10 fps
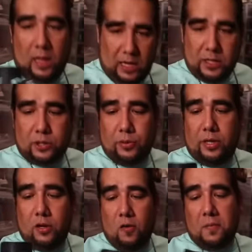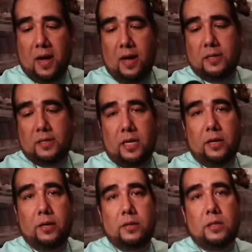History known behind
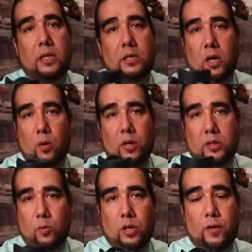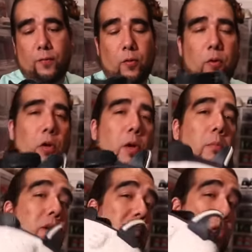sneakers is always wonderful,
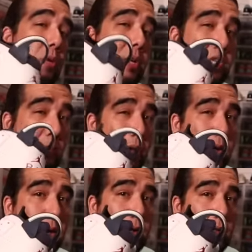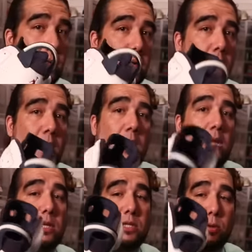but stories are better.
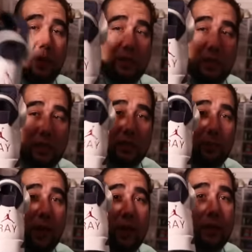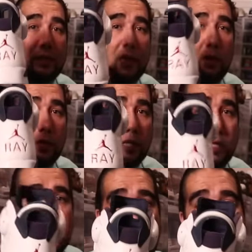And the stories that this man could tell with
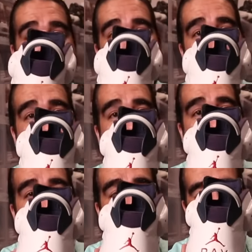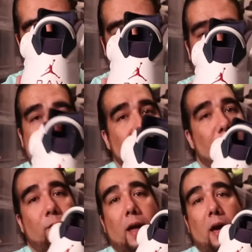this sneaker, boy, if I was a
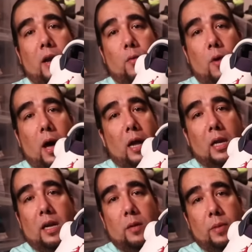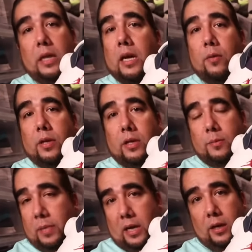fly on the wall, I'd love to be there when they're
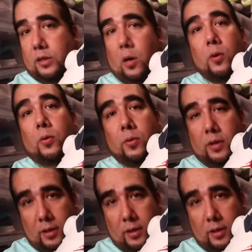being told.